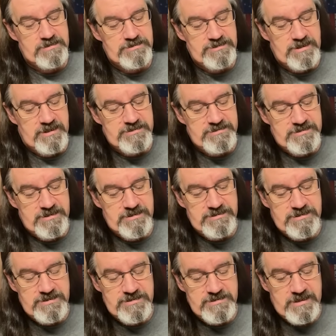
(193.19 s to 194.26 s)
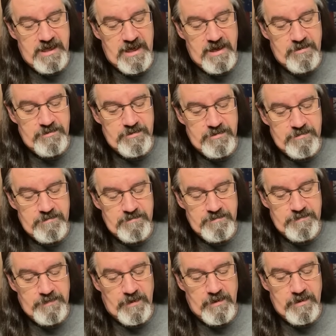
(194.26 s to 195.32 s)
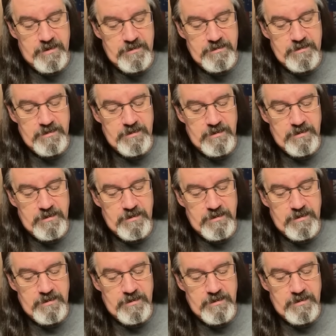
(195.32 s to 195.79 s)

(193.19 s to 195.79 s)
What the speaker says: Justitia's counterpart